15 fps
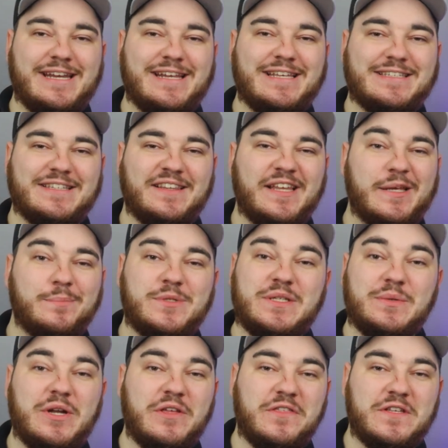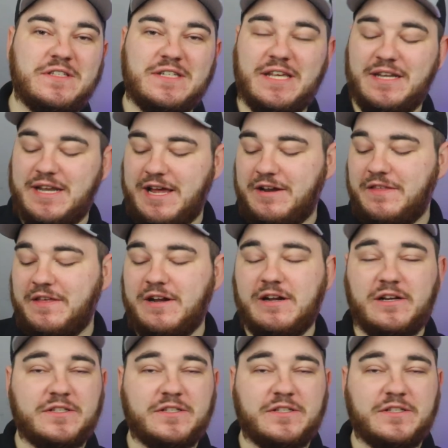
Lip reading: it is lip, so nothing's getting out of there.